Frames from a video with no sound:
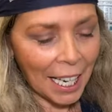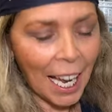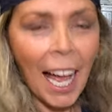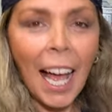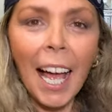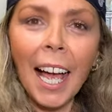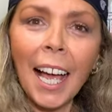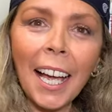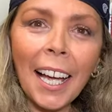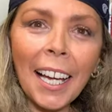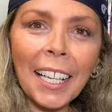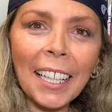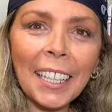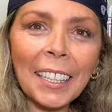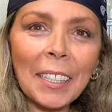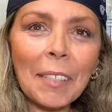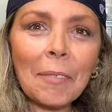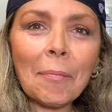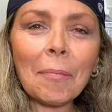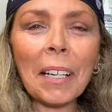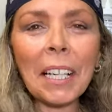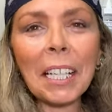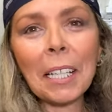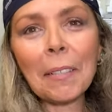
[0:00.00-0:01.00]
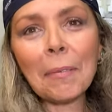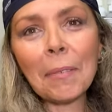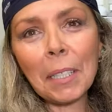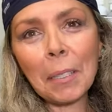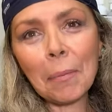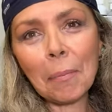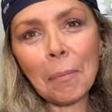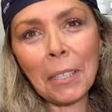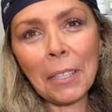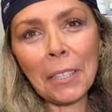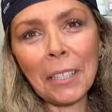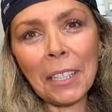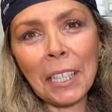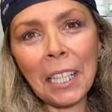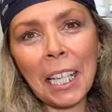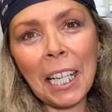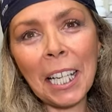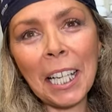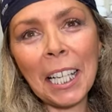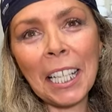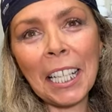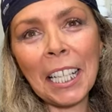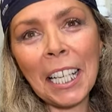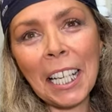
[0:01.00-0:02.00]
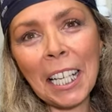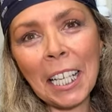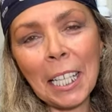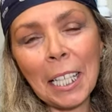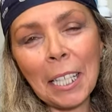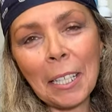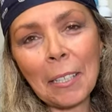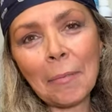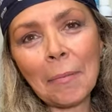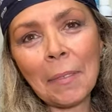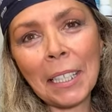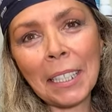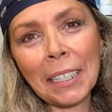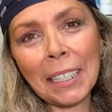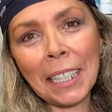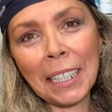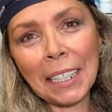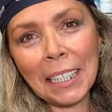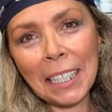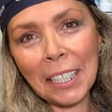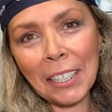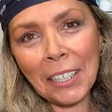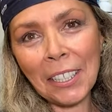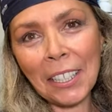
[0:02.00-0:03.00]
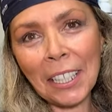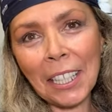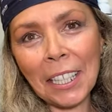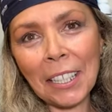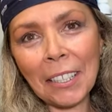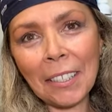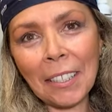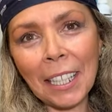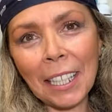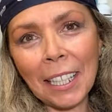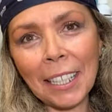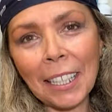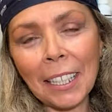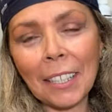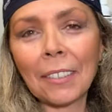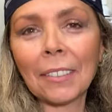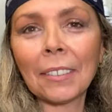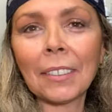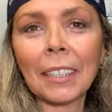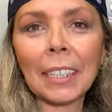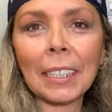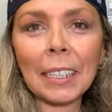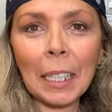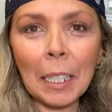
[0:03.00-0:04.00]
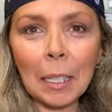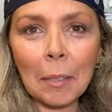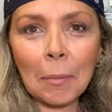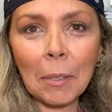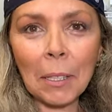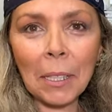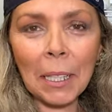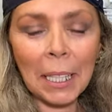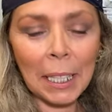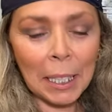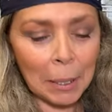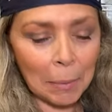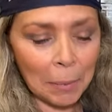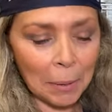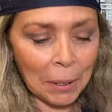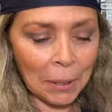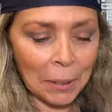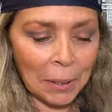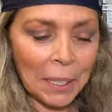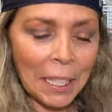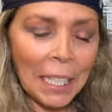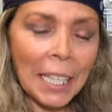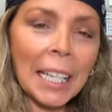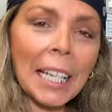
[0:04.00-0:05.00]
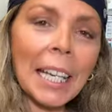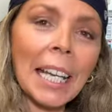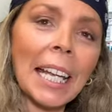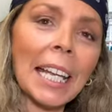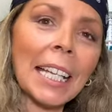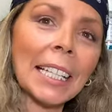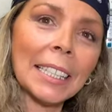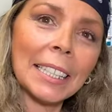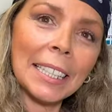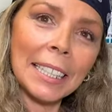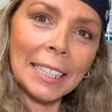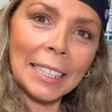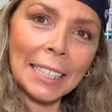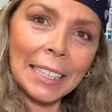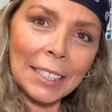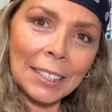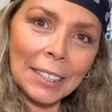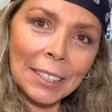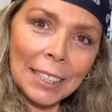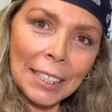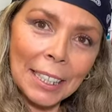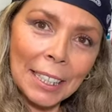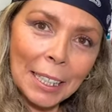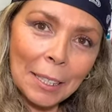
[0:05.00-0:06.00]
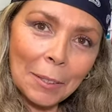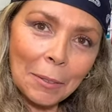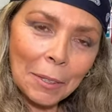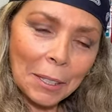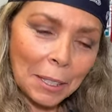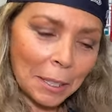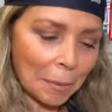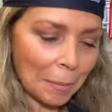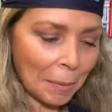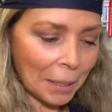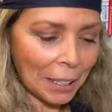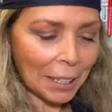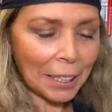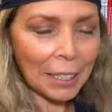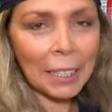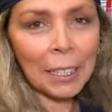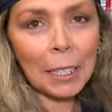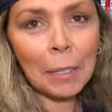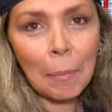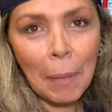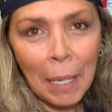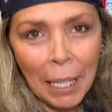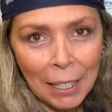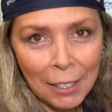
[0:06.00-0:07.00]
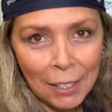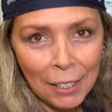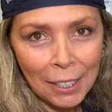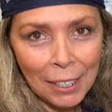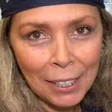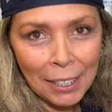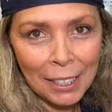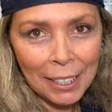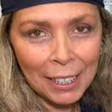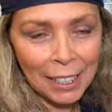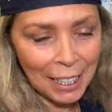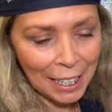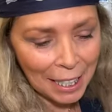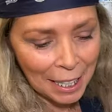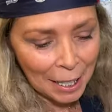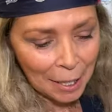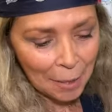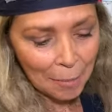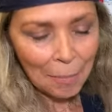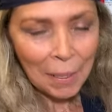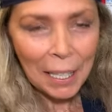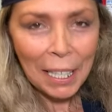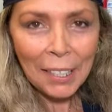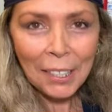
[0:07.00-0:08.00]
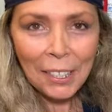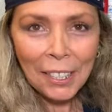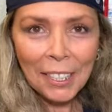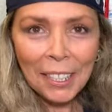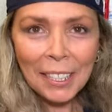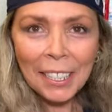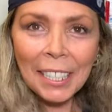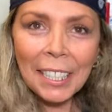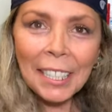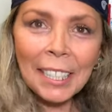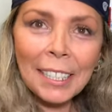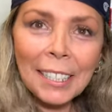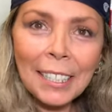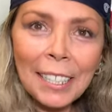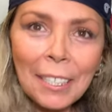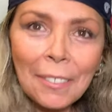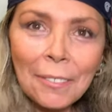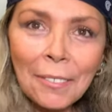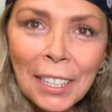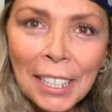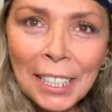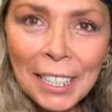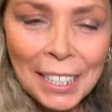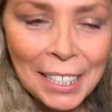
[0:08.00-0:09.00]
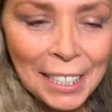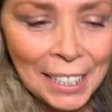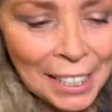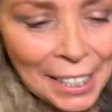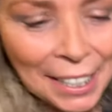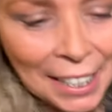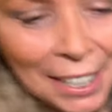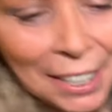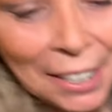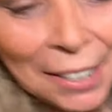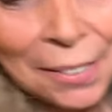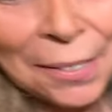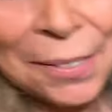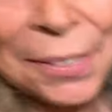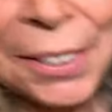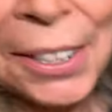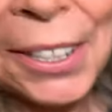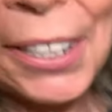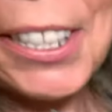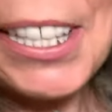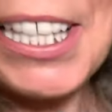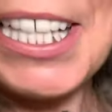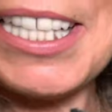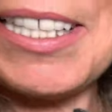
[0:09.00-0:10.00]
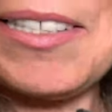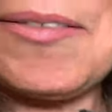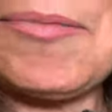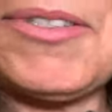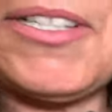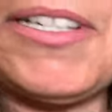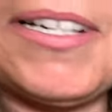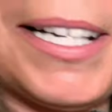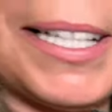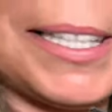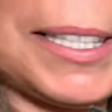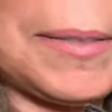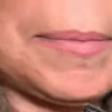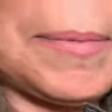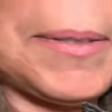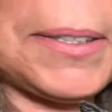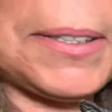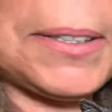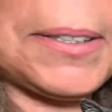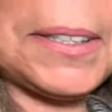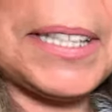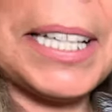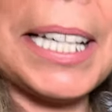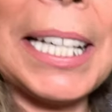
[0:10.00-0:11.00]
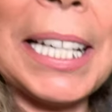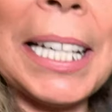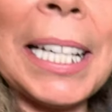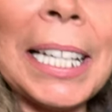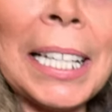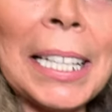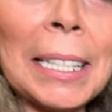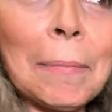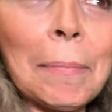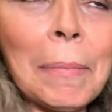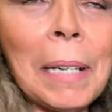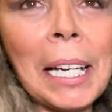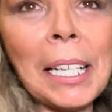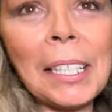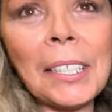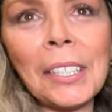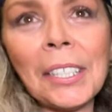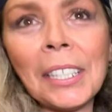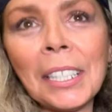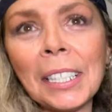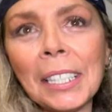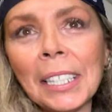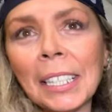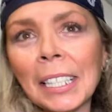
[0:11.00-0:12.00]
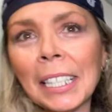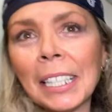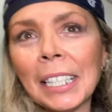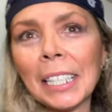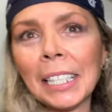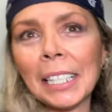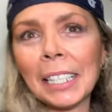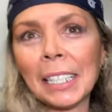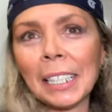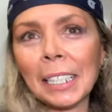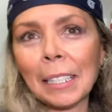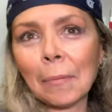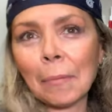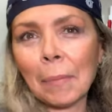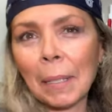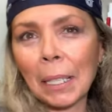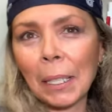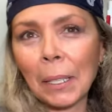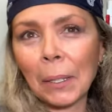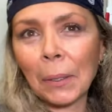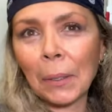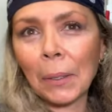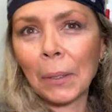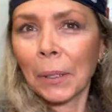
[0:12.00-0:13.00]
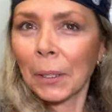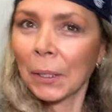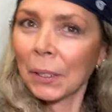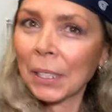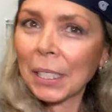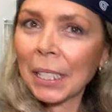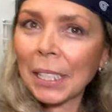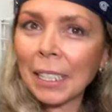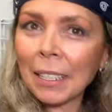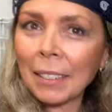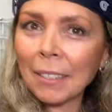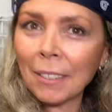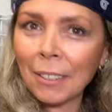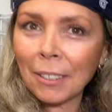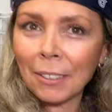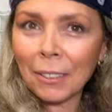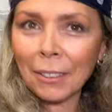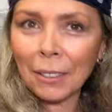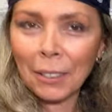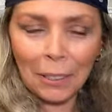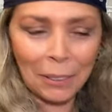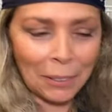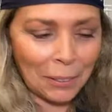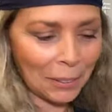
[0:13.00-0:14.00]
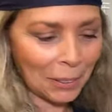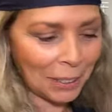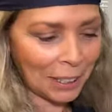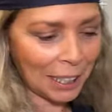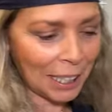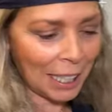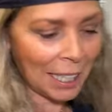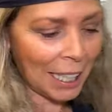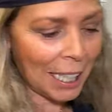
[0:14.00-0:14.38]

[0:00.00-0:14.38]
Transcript: Hi, my name is Bert. I am a technician here at Heron Lakes Animal Hospital, and this here today with me is Patches. Patches is a resident of our animal hospital, and Patches is about thirteen years old.